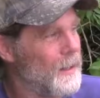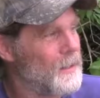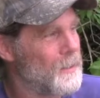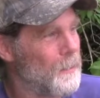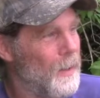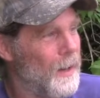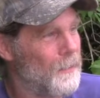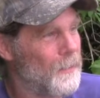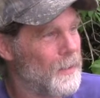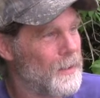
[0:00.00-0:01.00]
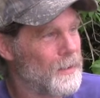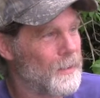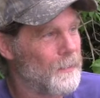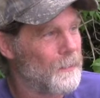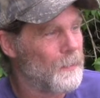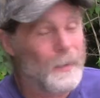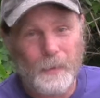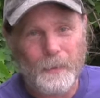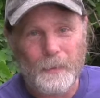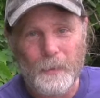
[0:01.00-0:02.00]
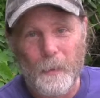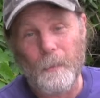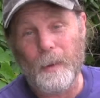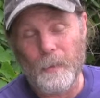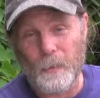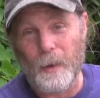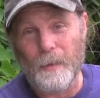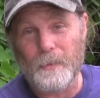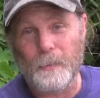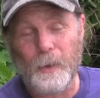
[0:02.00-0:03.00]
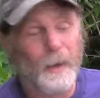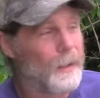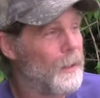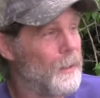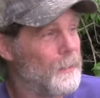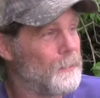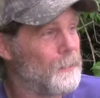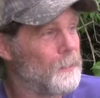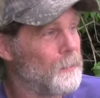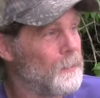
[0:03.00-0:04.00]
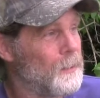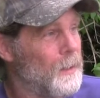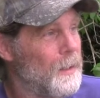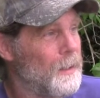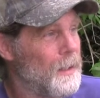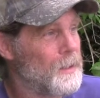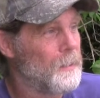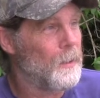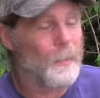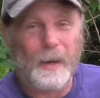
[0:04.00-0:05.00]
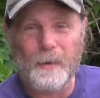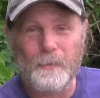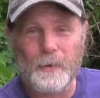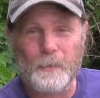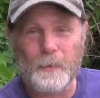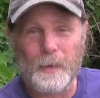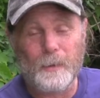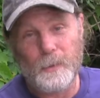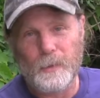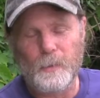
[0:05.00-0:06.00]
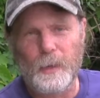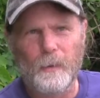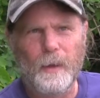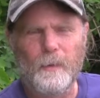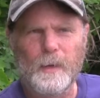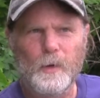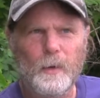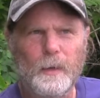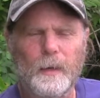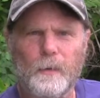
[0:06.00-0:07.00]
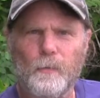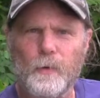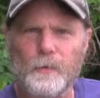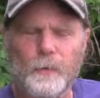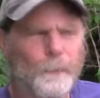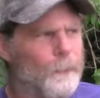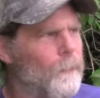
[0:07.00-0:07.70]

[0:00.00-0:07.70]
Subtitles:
catch some panfish, and maybe we'll have some luck getting some little panfish for dinner since we don't have any turkey in the freezer.